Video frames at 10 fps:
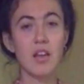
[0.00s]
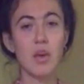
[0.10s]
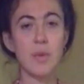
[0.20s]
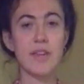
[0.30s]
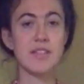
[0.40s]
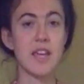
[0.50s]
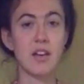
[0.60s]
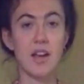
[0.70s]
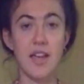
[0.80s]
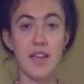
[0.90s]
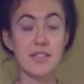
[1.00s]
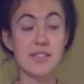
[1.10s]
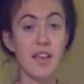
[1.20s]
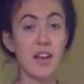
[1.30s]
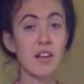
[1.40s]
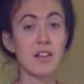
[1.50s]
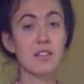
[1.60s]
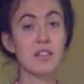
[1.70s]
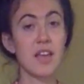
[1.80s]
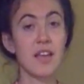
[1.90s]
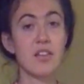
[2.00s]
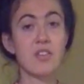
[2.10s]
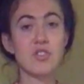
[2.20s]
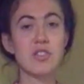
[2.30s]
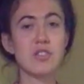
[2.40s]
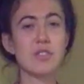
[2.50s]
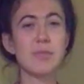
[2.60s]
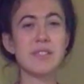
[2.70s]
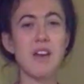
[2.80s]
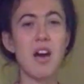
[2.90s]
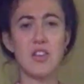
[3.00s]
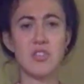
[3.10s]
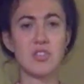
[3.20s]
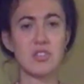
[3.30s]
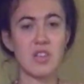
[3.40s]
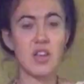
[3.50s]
we can take our hands there and just start to massage.